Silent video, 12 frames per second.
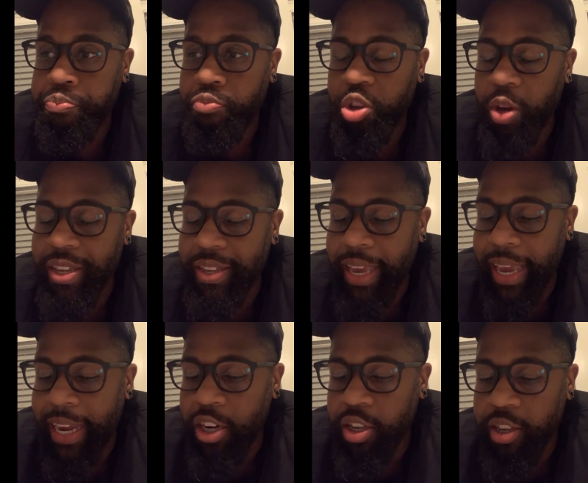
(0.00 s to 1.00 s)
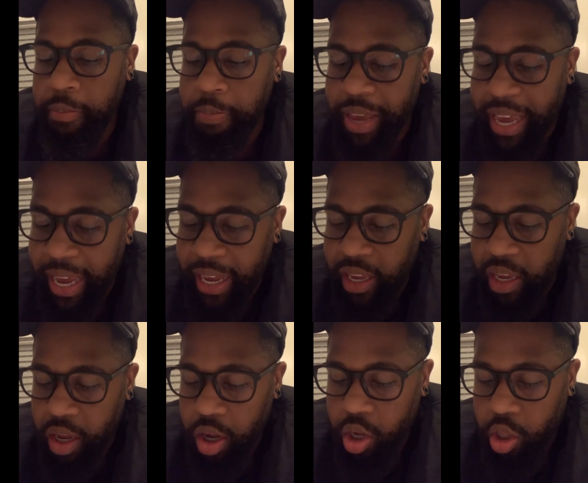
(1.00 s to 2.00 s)
so I said Anderson .Paak,
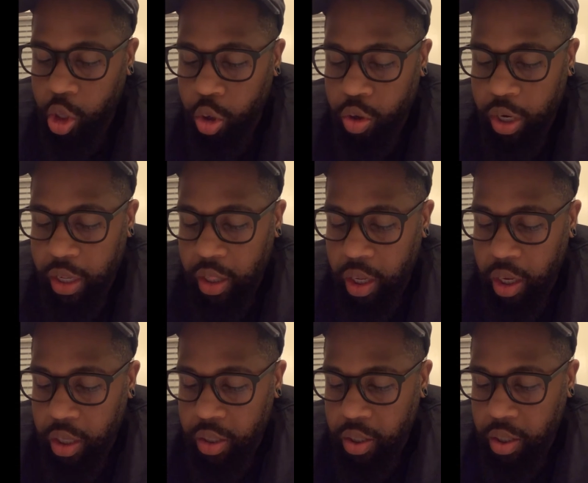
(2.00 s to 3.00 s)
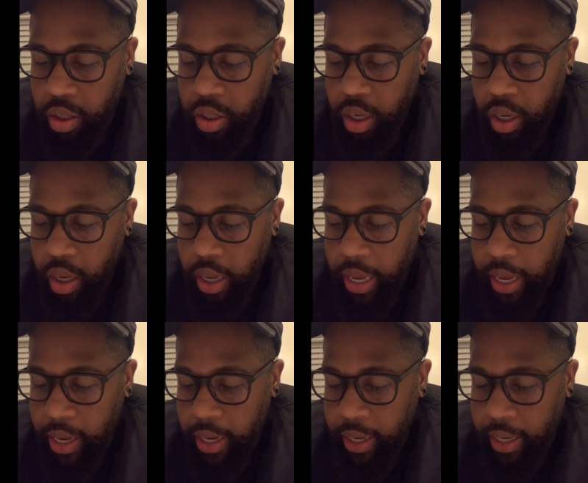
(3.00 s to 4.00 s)
Loaded Lux,
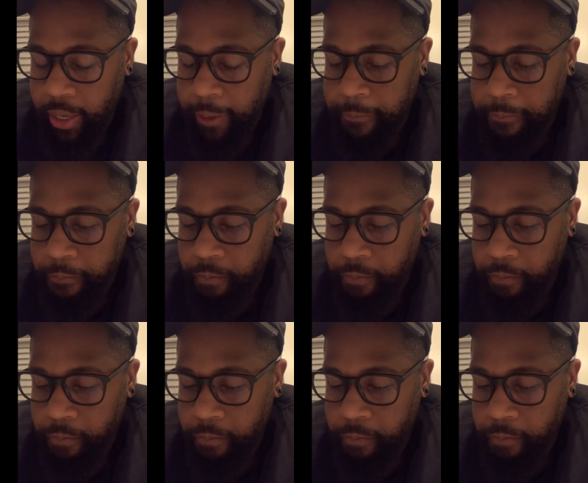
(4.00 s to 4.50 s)
and